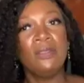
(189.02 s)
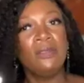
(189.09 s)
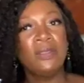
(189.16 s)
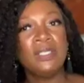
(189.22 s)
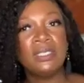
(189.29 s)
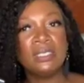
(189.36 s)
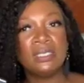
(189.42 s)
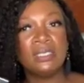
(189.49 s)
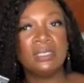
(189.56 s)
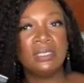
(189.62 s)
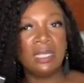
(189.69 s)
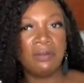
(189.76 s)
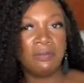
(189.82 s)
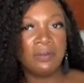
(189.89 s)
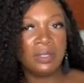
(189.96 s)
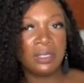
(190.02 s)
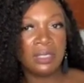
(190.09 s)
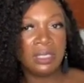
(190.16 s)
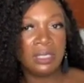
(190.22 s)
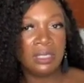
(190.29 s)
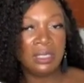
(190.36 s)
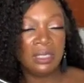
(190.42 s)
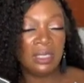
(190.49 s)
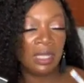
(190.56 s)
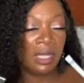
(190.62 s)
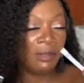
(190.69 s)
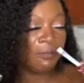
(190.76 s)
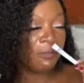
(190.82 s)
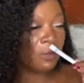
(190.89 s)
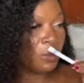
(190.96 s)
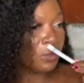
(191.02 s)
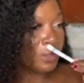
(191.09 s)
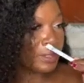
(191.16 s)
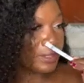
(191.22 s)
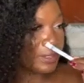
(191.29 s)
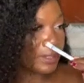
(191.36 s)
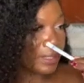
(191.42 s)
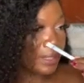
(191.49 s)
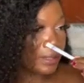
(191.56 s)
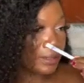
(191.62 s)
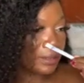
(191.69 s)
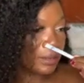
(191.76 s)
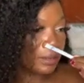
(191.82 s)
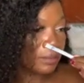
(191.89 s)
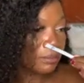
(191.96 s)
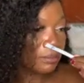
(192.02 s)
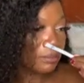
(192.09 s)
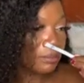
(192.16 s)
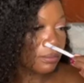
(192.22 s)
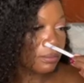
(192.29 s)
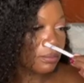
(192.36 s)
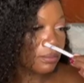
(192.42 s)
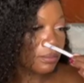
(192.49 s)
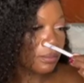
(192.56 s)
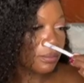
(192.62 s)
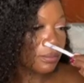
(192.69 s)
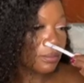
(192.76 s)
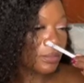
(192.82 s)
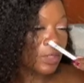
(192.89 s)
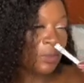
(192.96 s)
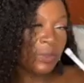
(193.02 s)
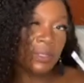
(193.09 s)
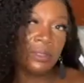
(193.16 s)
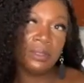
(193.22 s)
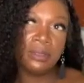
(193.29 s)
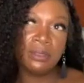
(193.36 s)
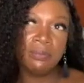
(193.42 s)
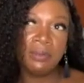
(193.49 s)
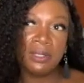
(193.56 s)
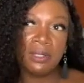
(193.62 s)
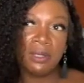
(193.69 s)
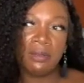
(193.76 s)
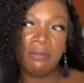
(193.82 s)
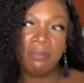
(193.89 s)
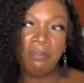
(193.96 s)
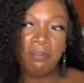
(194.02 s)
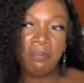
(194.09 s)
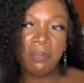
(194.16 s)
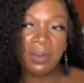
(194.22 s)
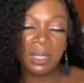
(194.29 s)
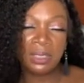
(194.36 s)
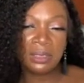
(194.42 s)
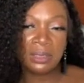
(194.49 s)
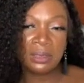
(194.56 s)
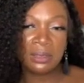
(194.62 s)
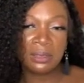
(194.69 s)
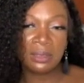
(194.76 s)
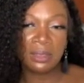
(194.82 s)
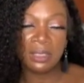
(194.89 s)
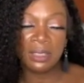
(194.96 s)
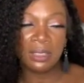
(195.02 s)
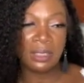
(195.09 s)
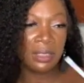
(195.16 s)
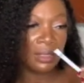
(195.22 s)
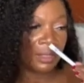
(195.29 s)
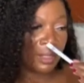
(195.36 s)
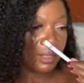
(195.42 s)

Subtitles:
This is definitely a floral scent with a little bit of musk in it.